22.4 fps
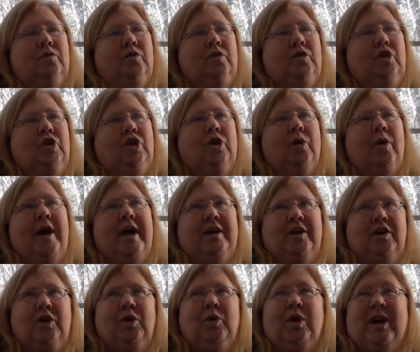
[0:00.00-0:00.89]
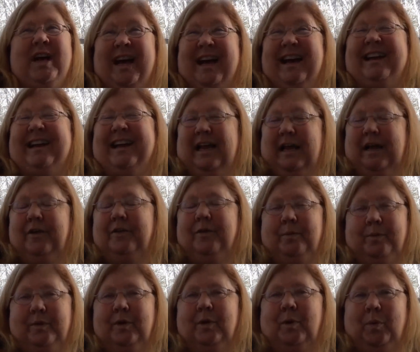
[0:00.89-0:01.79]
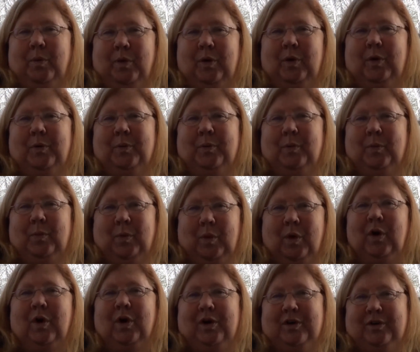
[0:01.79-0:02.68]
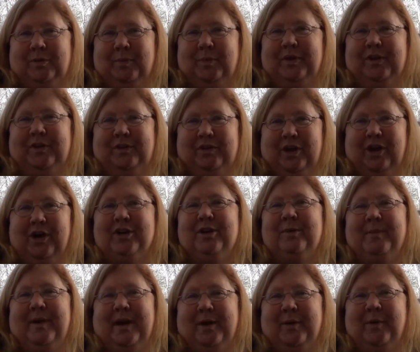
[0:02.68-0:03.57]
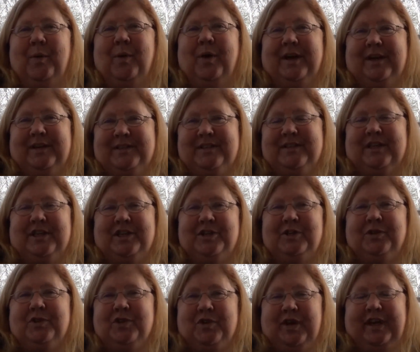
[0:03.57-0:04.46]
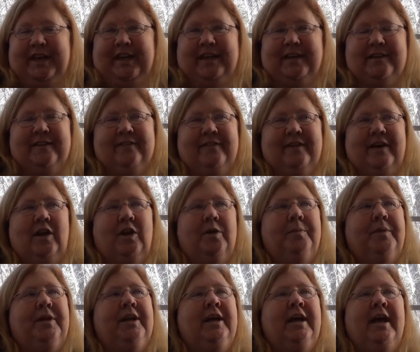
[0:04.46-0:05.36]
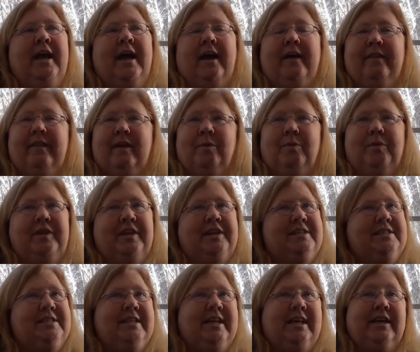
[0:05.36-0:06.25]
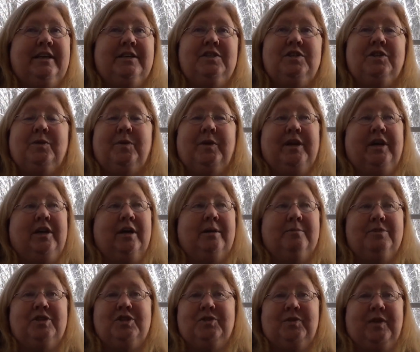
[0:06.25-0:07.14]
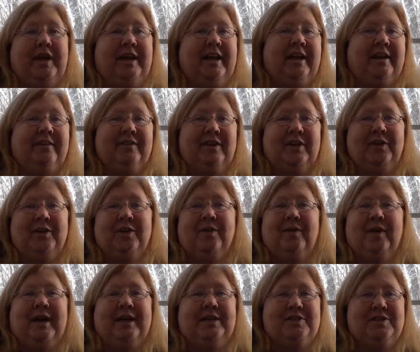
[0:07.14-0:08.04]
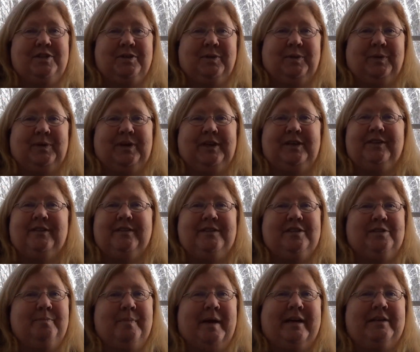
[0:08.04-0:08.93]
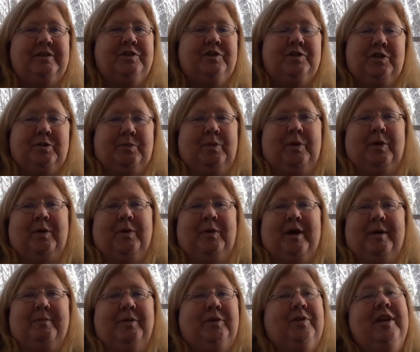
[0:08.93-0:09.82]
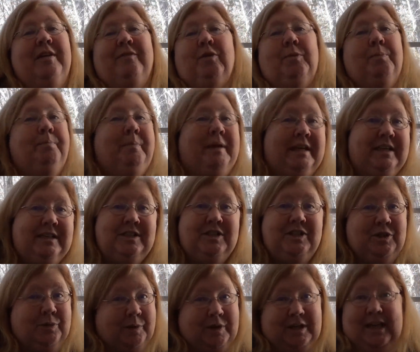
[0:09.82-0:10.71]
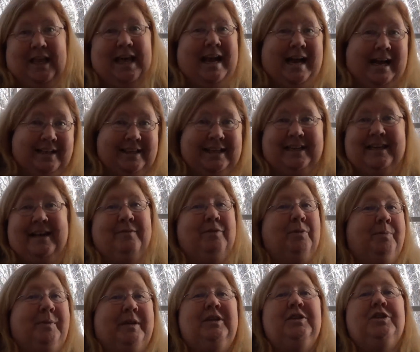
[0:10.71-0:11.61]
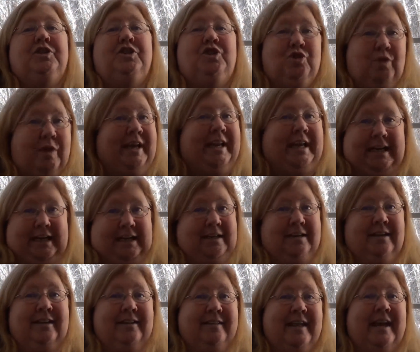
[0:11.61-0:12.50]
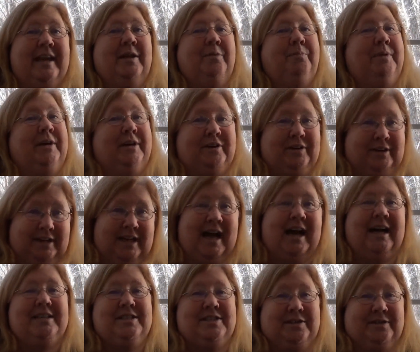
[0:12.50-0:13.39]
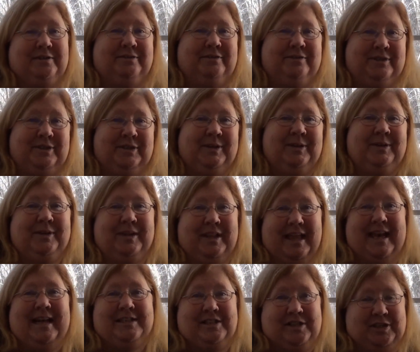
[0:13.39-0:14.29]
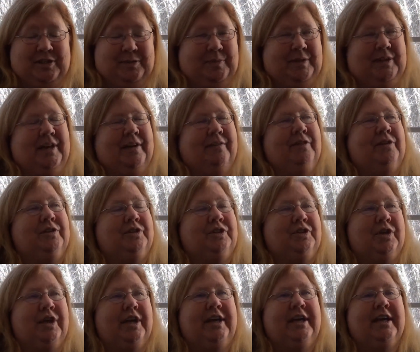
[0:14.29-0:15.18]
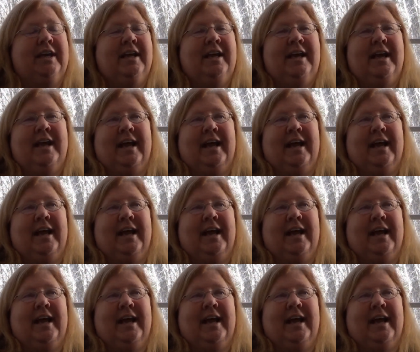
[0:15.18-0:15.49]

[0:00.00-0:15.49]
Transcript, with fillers: you know, I knew kind of how the real world worked when you mm-hmm. talked about organizational training and development. And there were these kids who had come straight out of undergrad school into this master's program who'd never been to a class. They'd mm-hmm. never been to training. Yep. They had been to lots right. of classes but never to training.